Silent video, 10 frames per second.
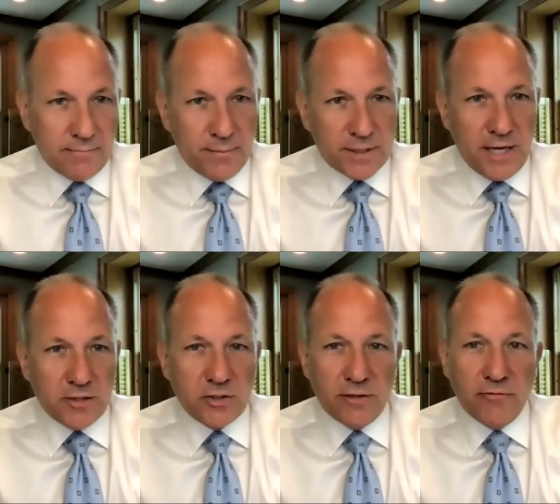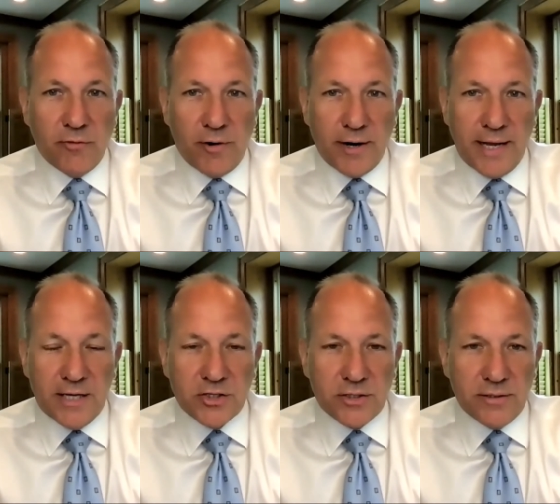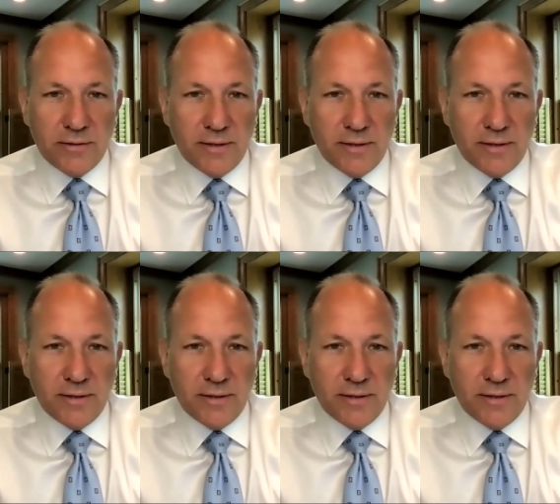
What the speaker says: potentially for our nation